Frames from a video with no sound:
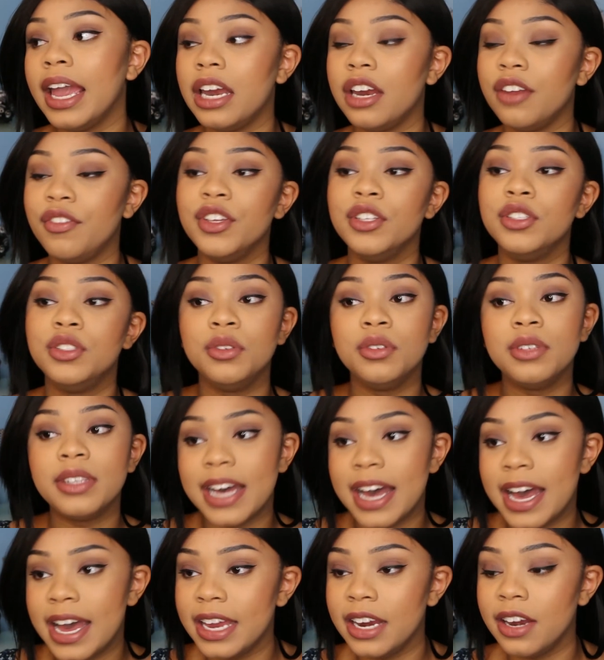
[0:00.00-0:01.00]
and if you do
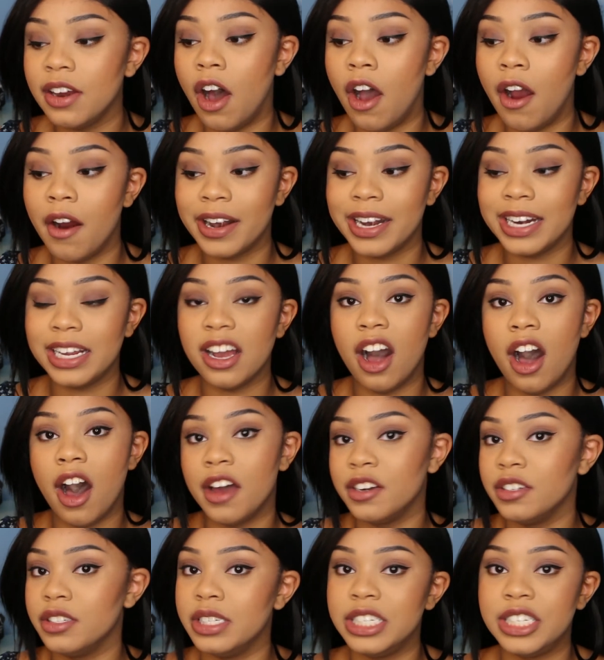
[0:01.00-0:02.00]
that, it already
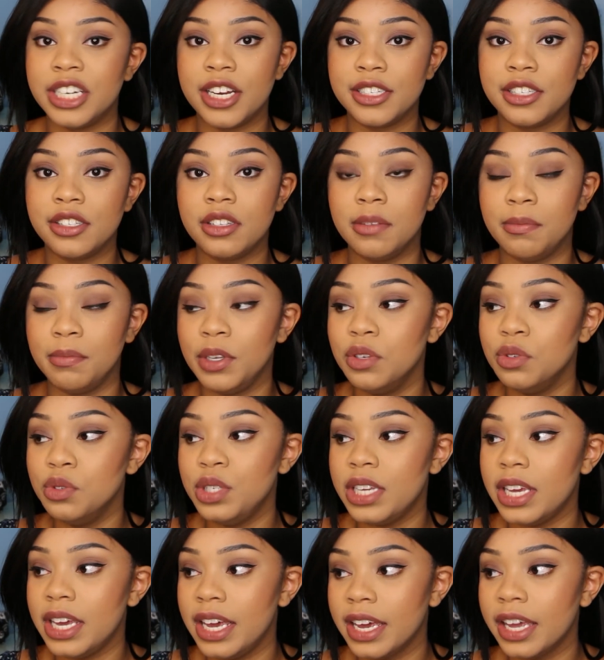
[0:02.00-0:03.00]
auto adjusts the
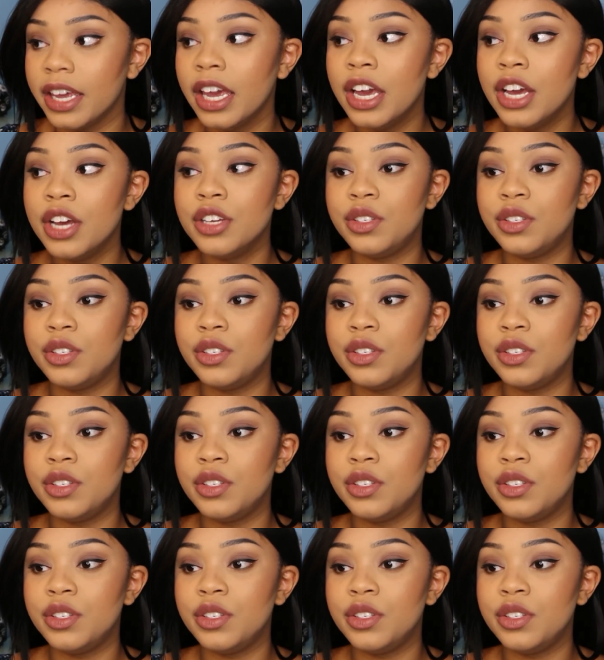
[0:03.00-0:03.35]
music,